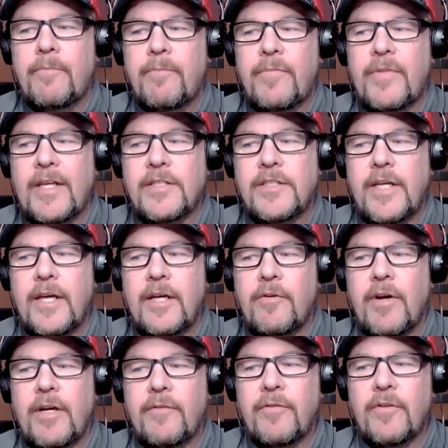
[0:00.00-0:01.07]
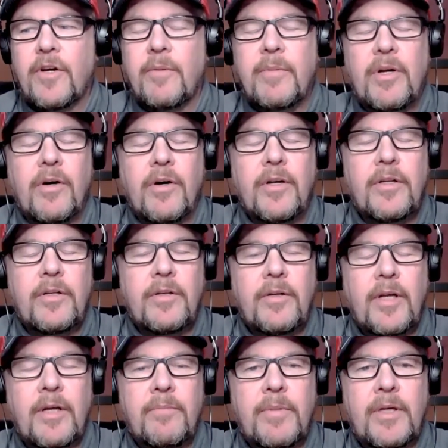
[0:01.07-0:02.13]
Thanks again, Greg, for coming on
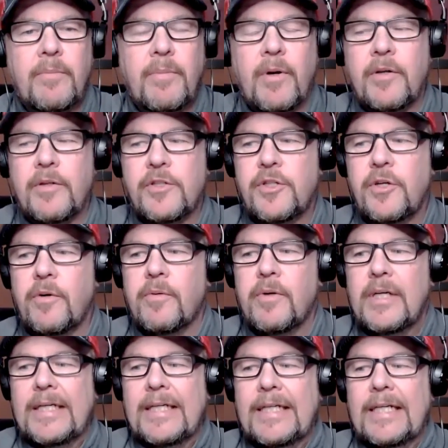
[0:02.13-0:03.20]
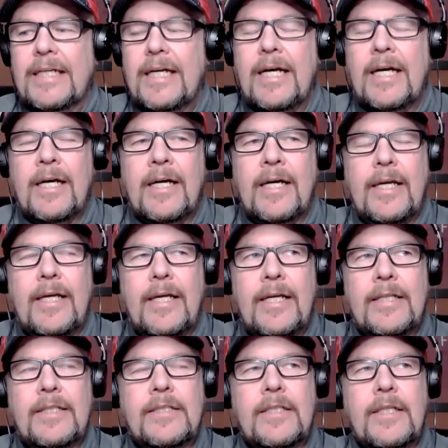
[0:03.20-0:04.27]
and being part of the show.
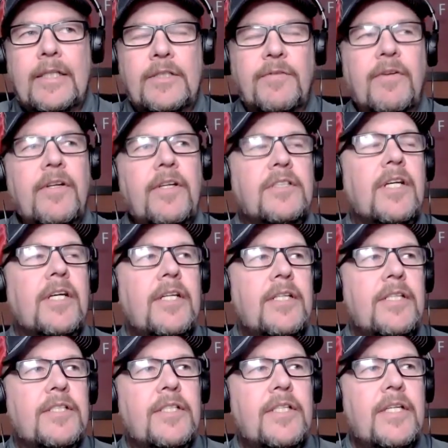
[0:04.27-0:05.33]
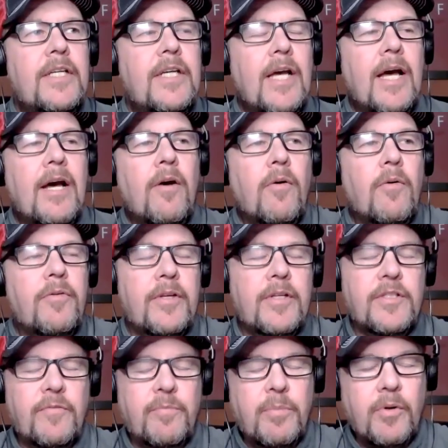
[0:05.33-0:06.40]
It's very exciting to see how
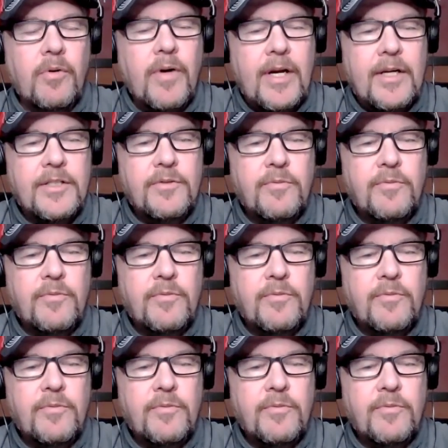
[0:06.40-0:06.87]
things have progressed